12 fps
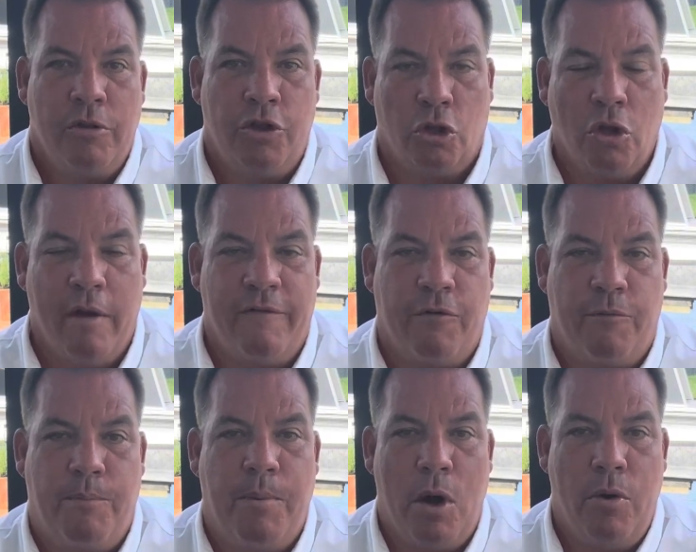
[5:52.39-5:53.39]
the love
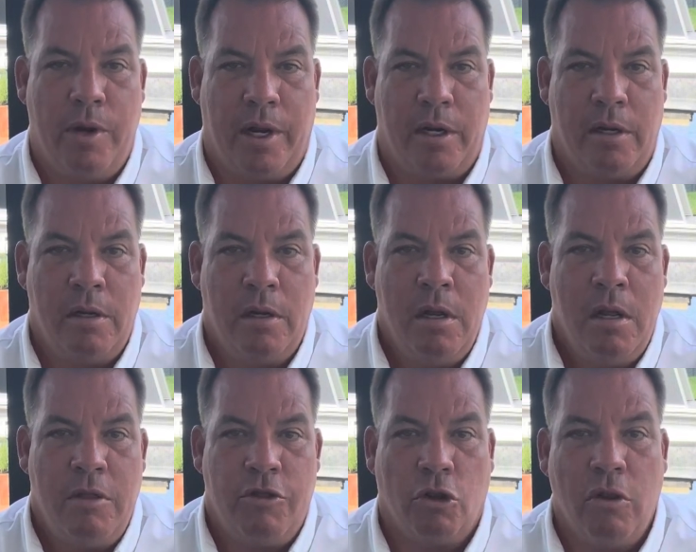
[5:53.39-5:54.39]
of boating,
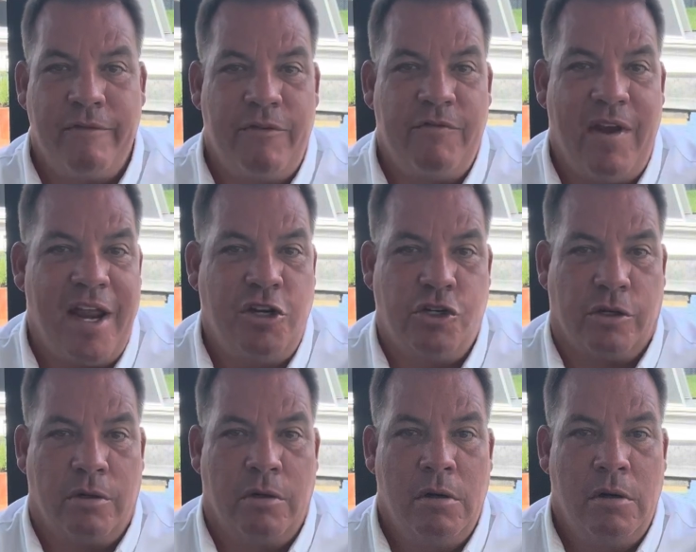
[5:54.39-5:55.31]
the love of nature.